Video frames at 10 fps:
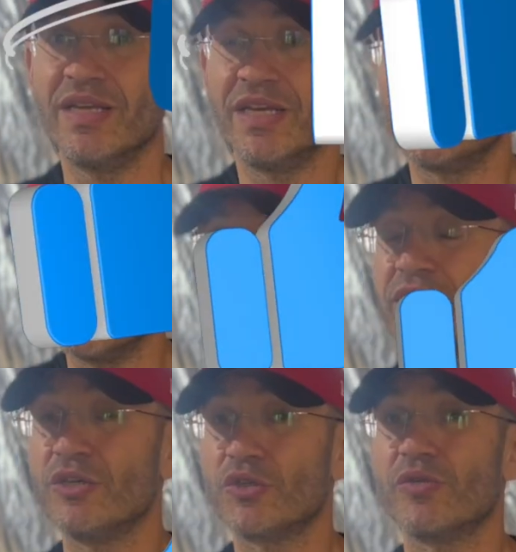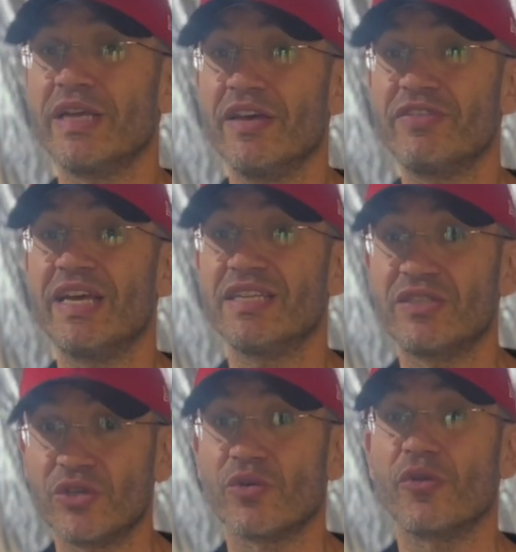into making sure the FDA
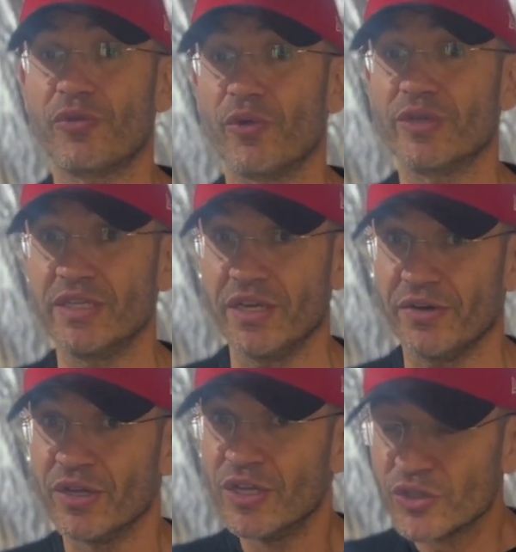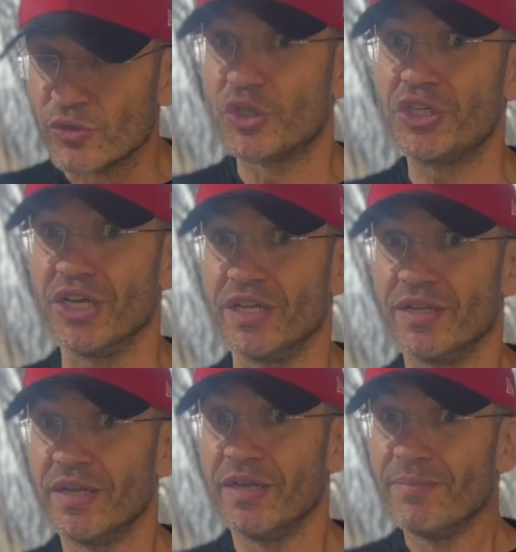has zero authority here. So chill.
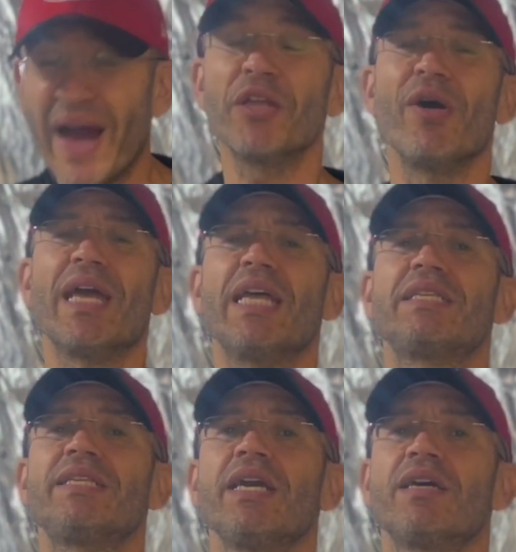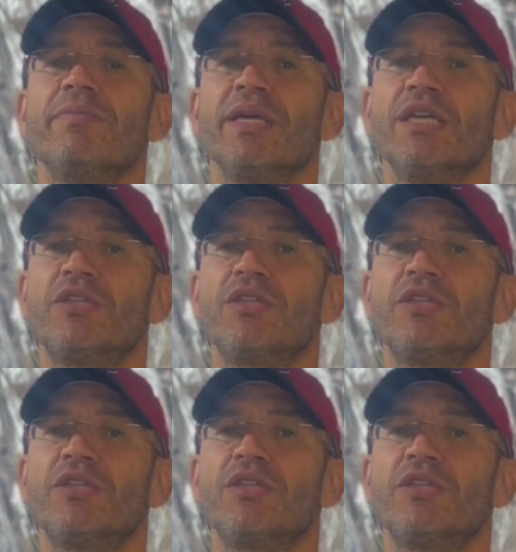By the way, let's take a minute